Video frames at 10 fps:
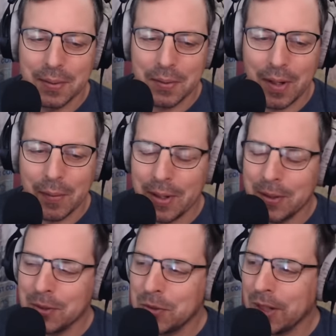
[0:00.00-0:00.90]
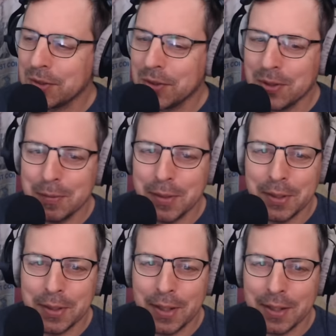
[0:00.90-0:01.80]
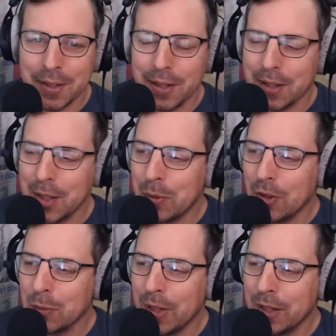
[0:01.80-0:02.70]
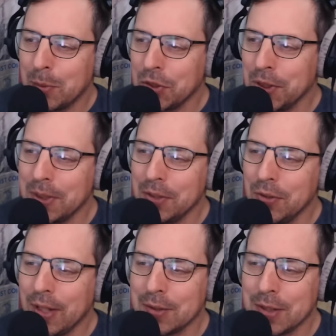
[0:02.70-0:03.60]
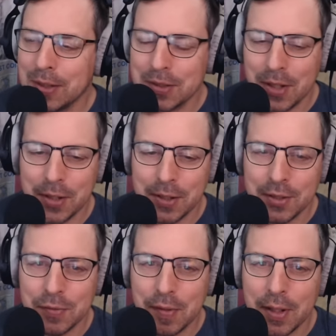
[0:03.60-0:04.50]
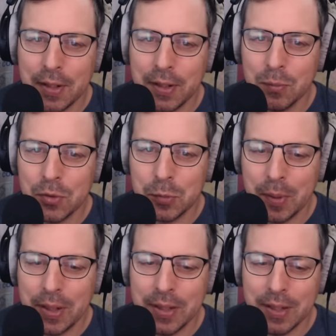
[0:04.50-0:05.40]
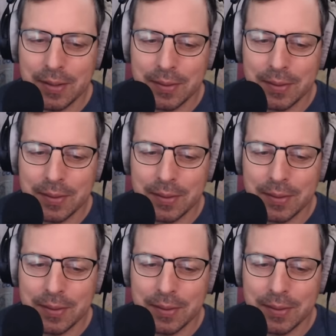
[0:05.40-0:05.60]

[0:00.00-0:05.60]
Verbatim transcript: Oh, we got our own TREX going over here. We got to got to keep it local. But I appreciate that you guys kind of started this fire and we're spreading it.